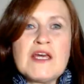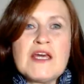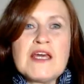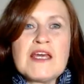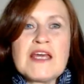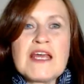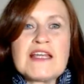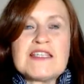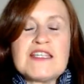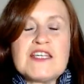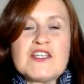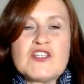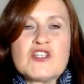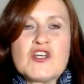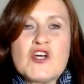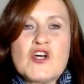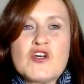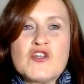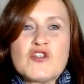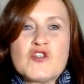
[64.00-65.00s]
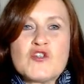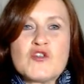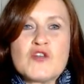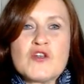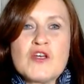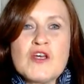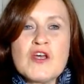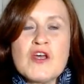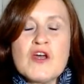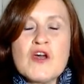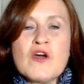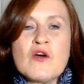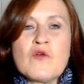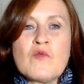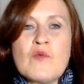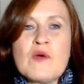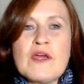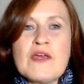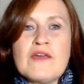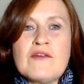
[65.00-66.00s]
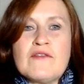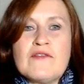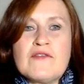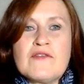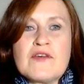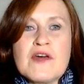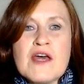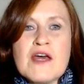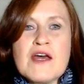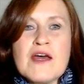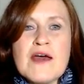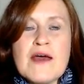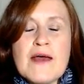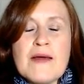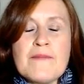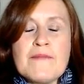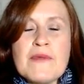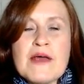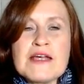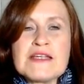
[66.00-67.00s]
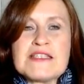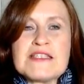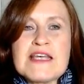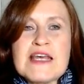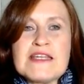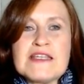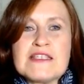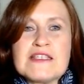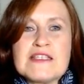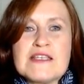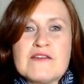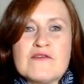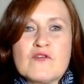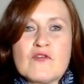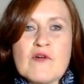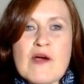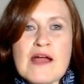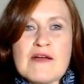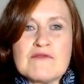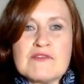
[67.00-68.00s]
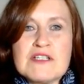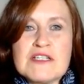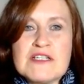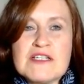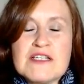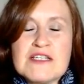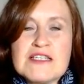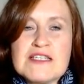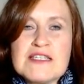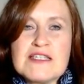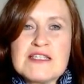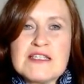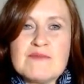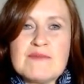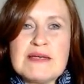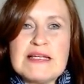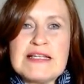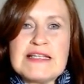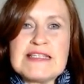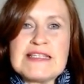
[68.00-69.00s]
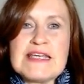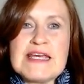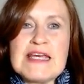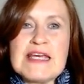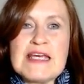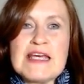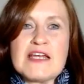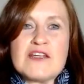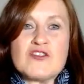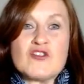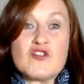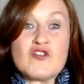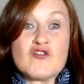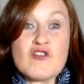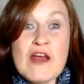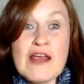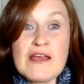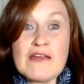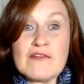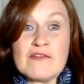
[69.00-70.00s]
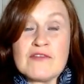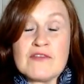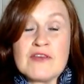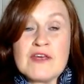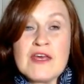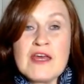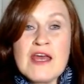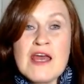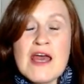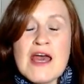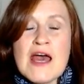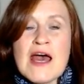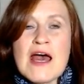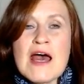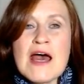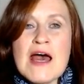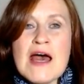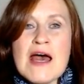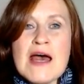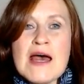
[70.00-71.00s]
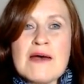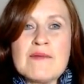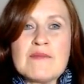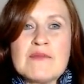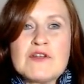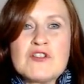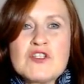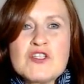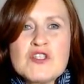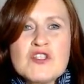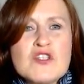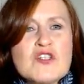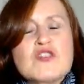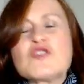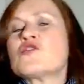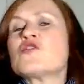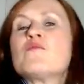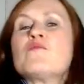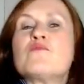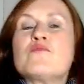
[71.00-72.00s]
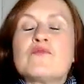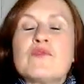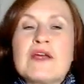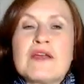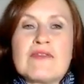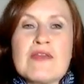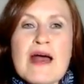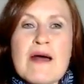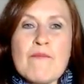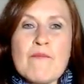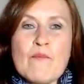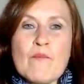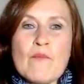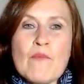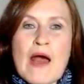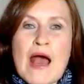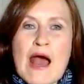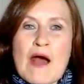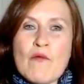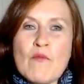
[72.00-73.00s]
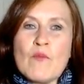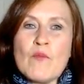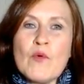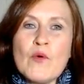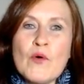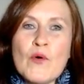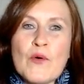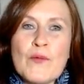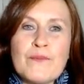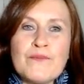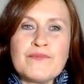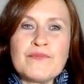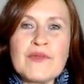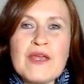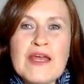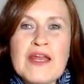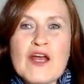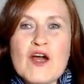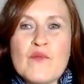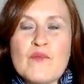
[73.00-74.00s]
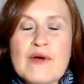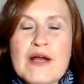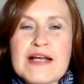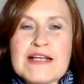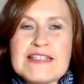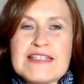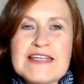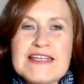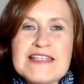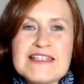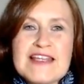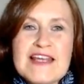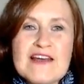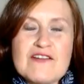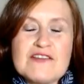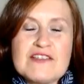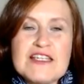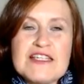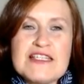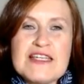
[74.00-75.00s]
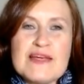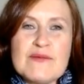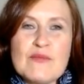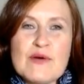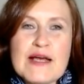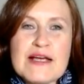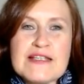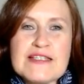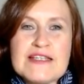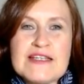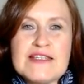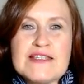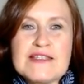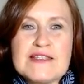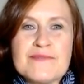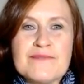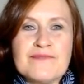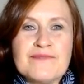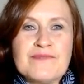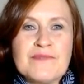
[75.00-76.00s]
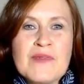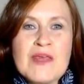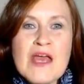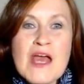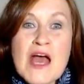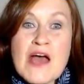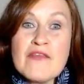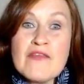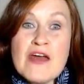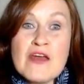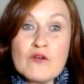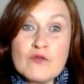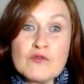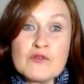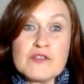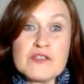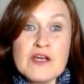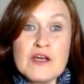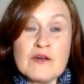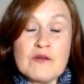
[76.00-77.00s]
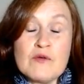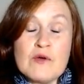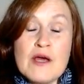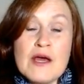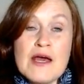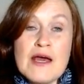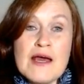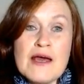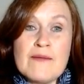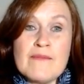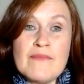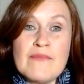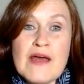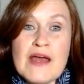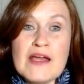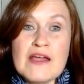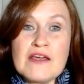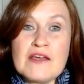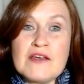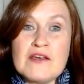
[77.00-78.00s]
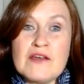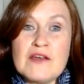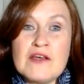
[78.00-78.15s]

get in touch with a sense of groundedness and stability and strength, just to sort of bring that out more in our practice, in our sitting practice. And then also that can